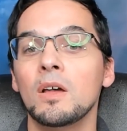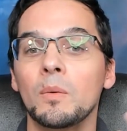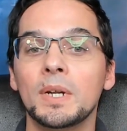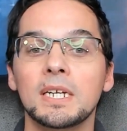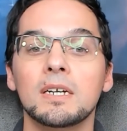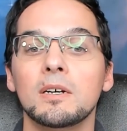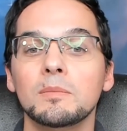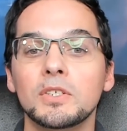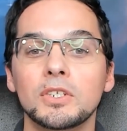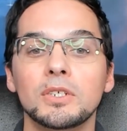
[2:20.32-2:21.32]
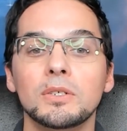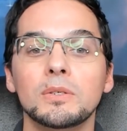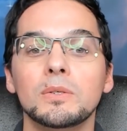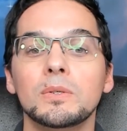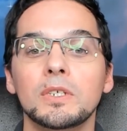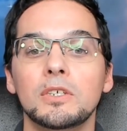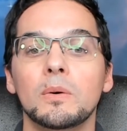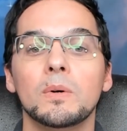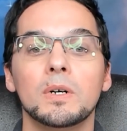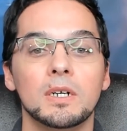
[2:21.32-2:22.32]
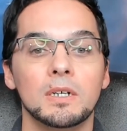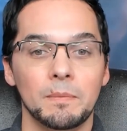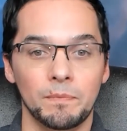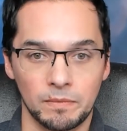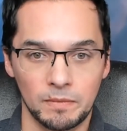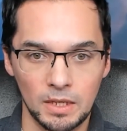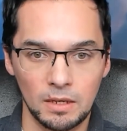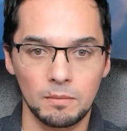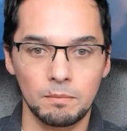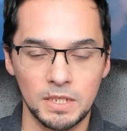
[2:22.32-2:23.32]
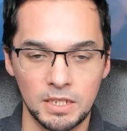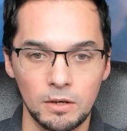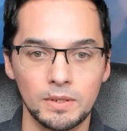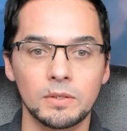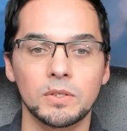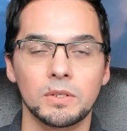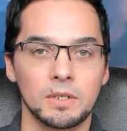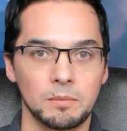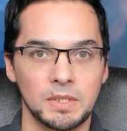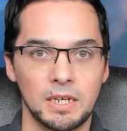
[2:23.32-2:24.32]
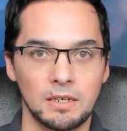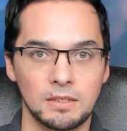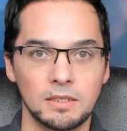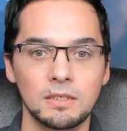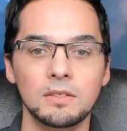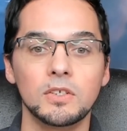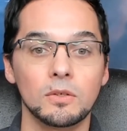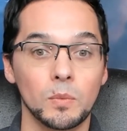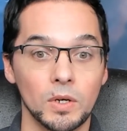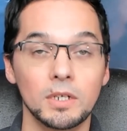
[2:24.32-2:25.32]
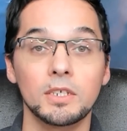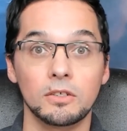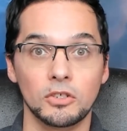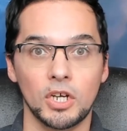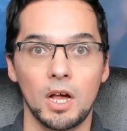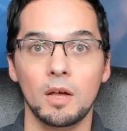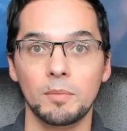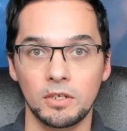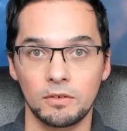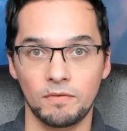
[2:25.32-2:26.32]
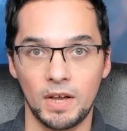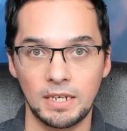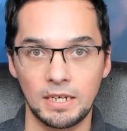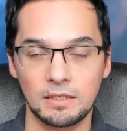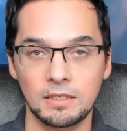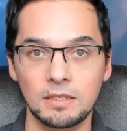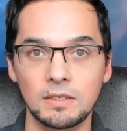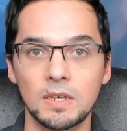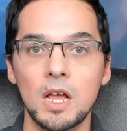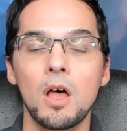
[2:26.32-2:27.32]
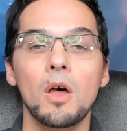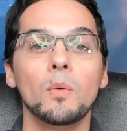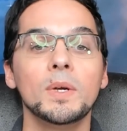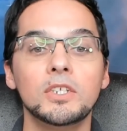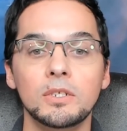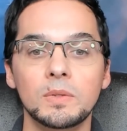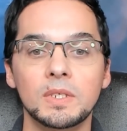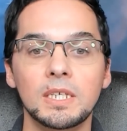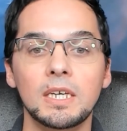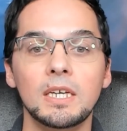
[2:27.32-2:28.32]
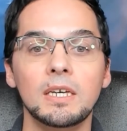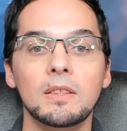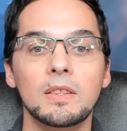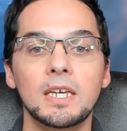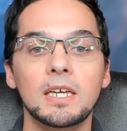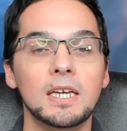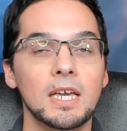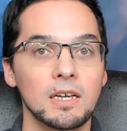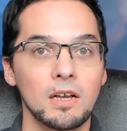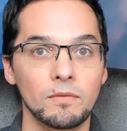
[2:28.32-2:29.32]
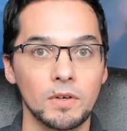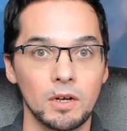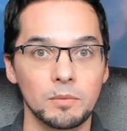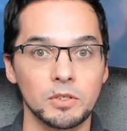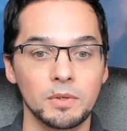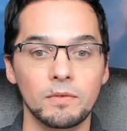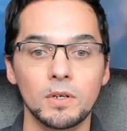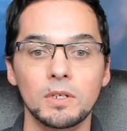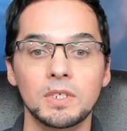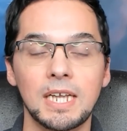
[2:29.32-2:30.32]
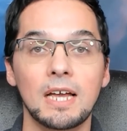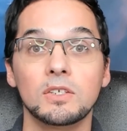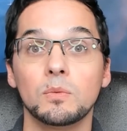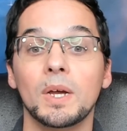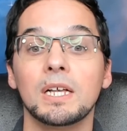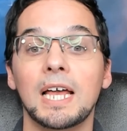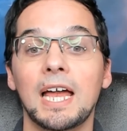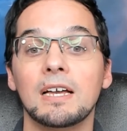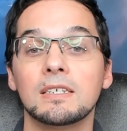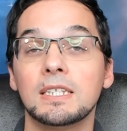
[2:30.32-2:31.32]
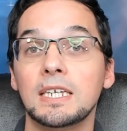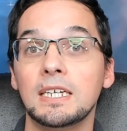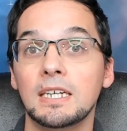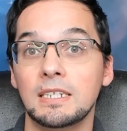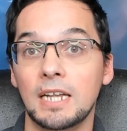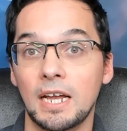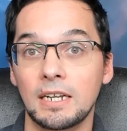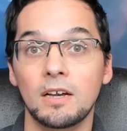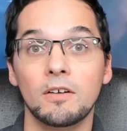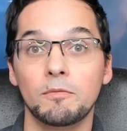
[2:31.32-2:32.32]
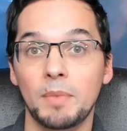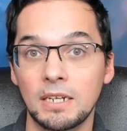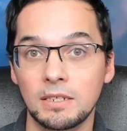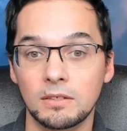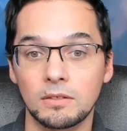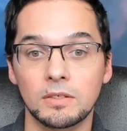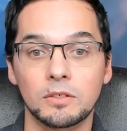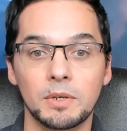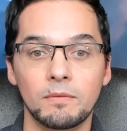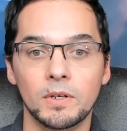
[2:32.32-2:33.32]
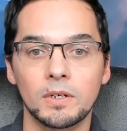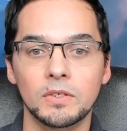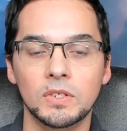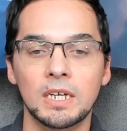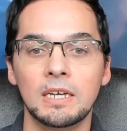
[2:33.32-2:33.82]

When it comes to your material circumstances, your work, your job, and your finances, we do see the King of Cups reversed as well as the Nine of Pentacles reversed.